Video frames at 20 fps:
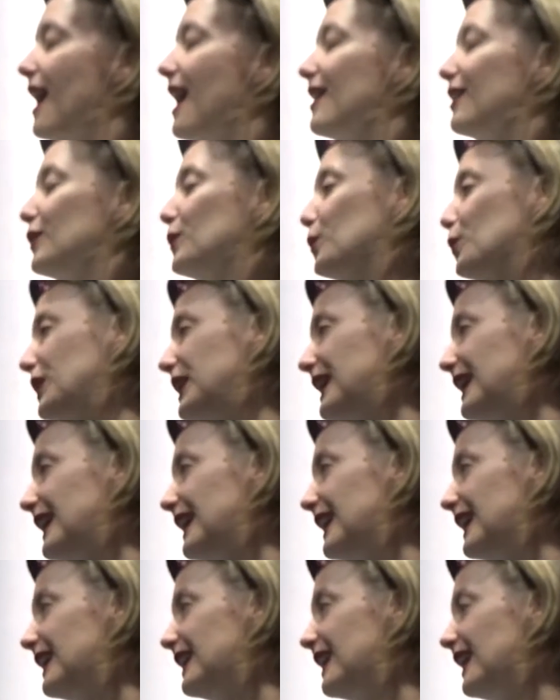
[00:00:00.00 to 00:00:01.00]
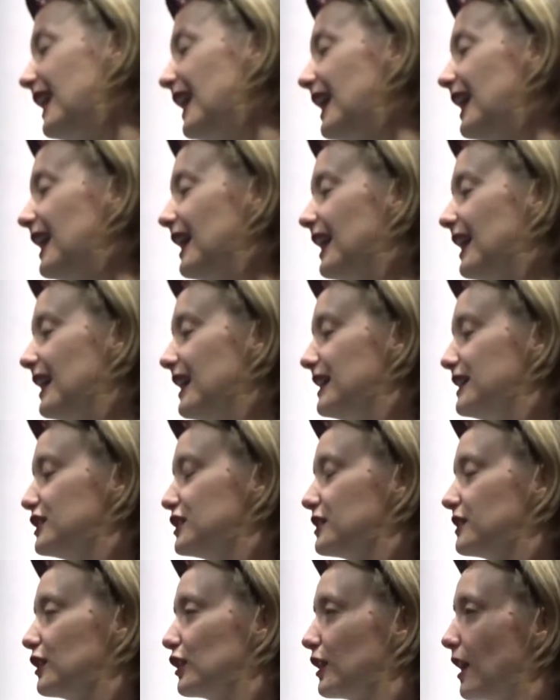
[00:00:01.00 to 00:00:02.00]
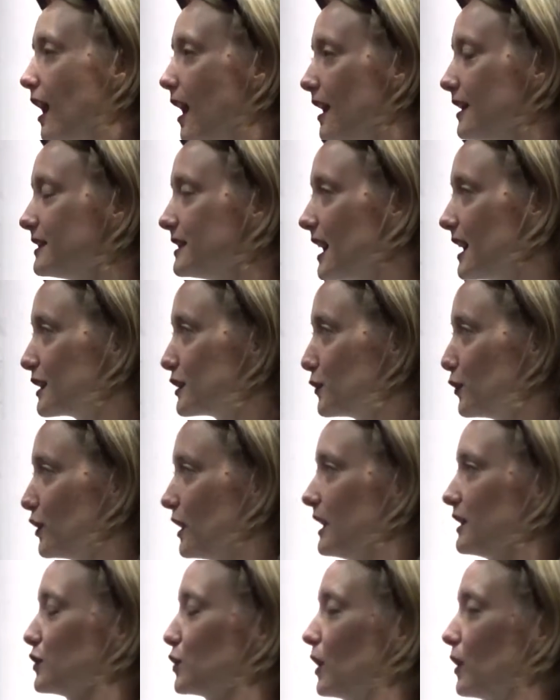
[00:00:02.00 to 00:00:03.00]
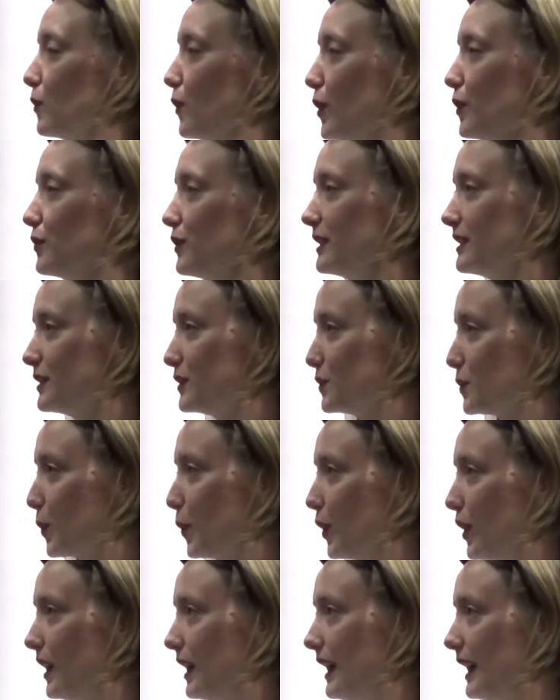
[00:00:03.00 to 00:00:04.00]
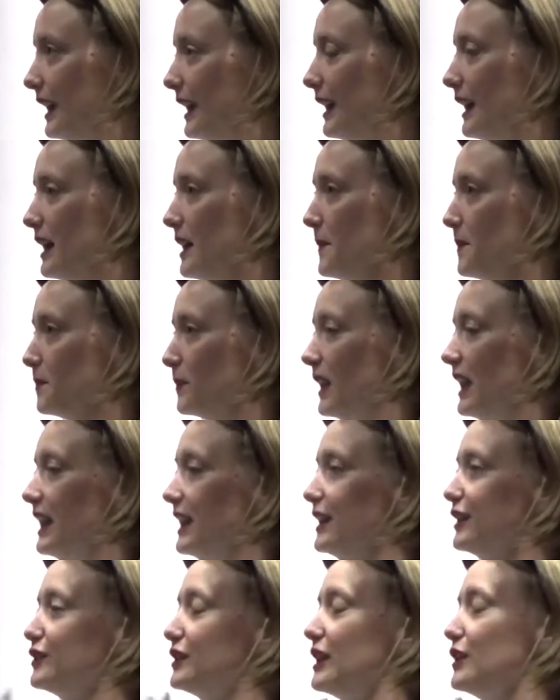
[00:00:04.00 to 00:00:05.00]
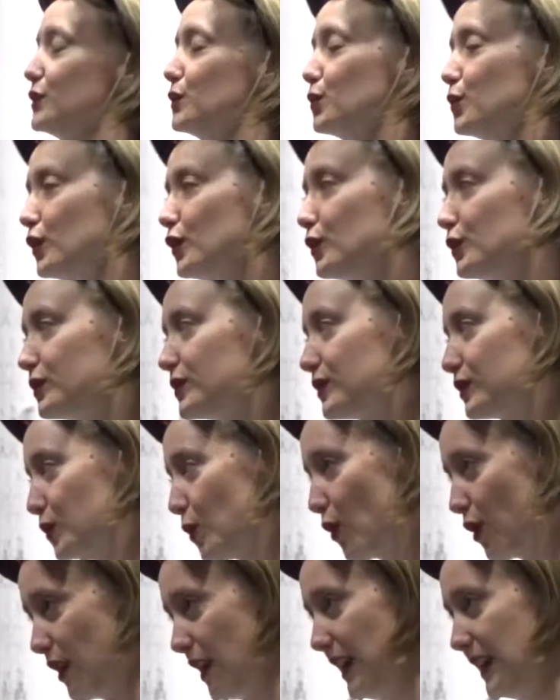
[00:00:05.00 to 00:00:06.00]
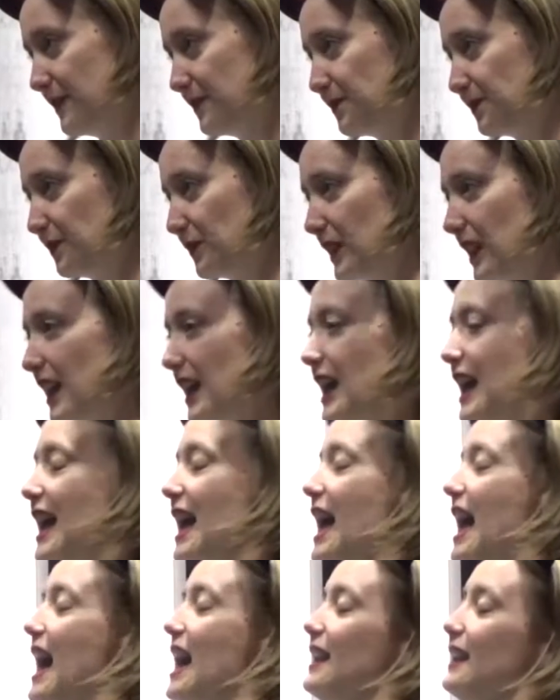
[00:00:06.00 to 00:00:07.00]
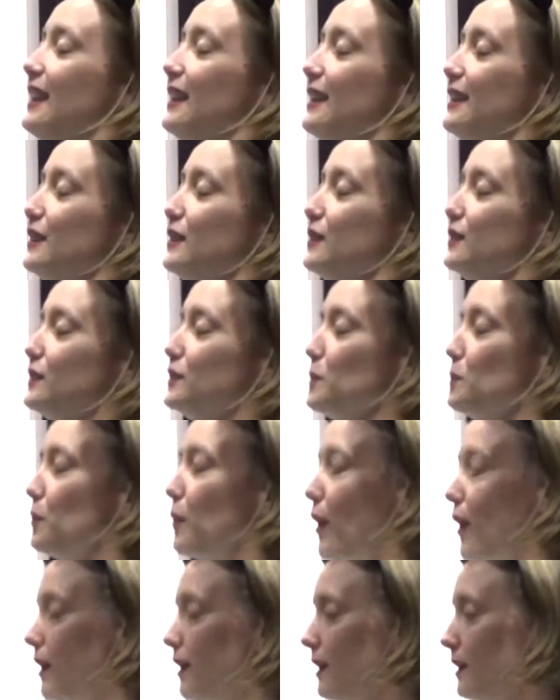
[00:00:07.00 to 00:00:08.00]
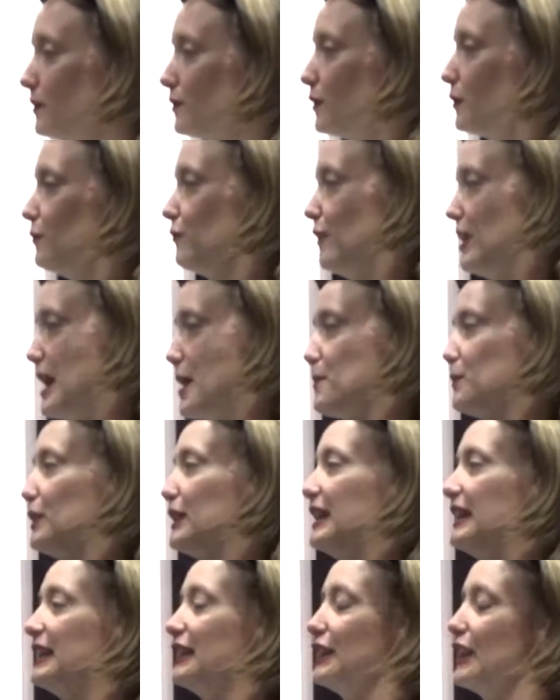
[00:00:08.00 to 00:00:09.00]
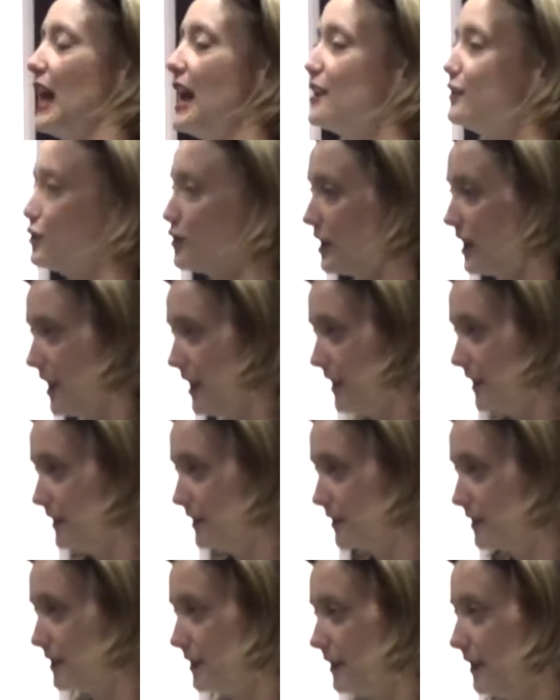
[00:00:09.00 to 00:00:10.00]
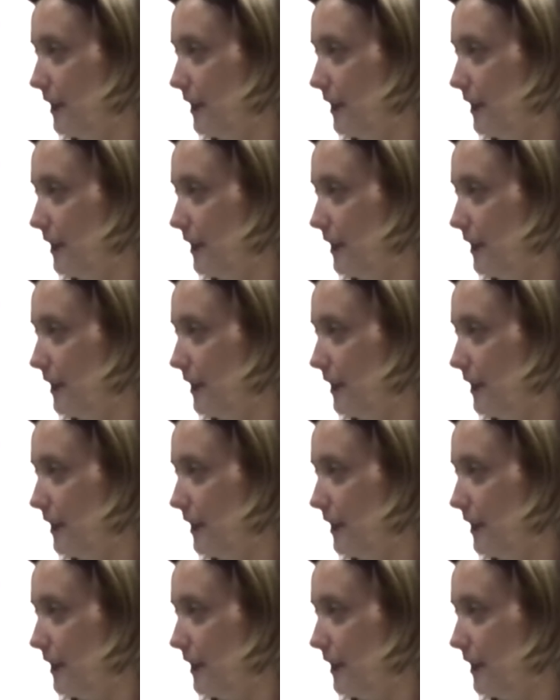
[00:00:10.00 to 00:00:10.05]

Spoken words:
Halloween and the context for this. So I wrote this story. It is a true story. And it is part of the family legend